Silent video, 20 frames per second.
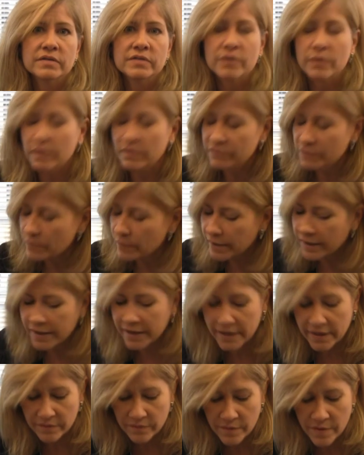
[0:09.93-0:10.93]
So if you were
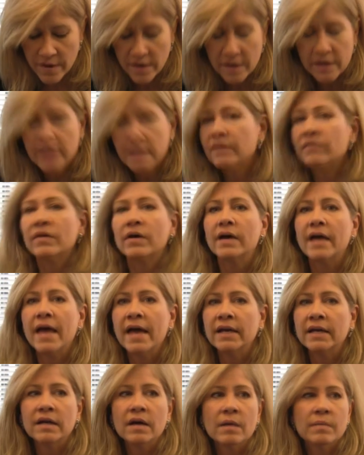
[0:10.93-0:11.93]
going to give
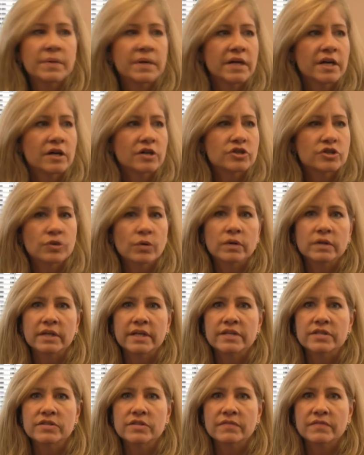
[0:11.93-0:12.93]
any company a short
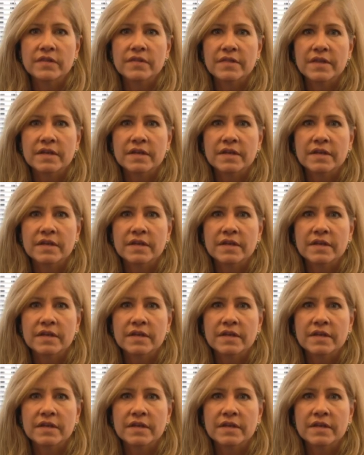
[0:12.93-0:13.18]
list of the